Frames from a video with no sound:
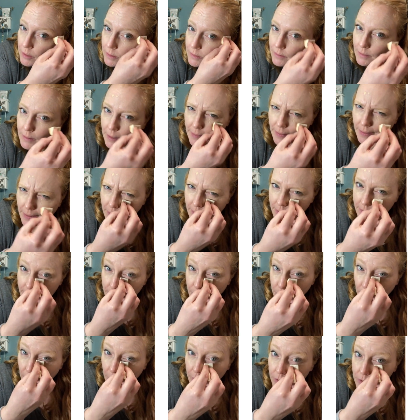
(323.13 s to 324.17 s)
I think I said
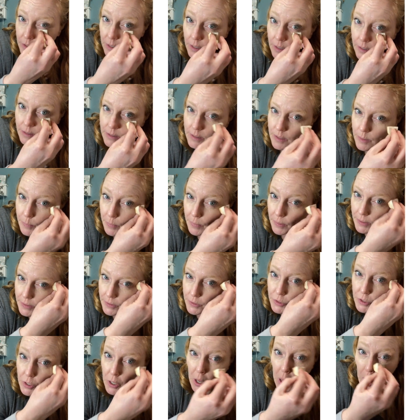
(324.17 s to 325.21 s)
brush,
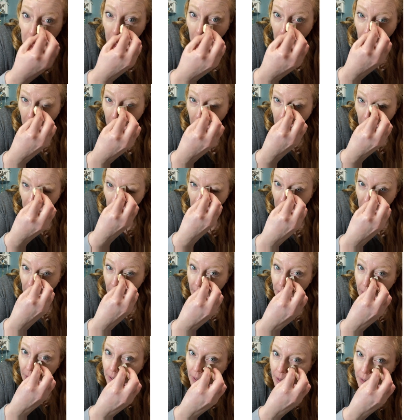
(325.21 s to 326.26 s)
sponge.
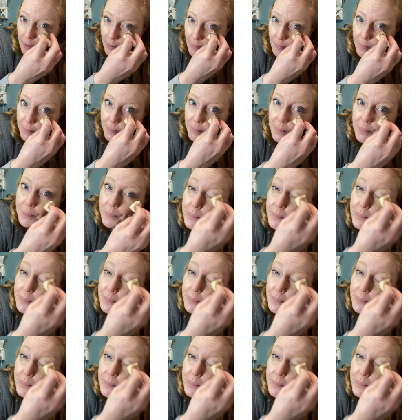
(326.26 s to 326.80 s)
And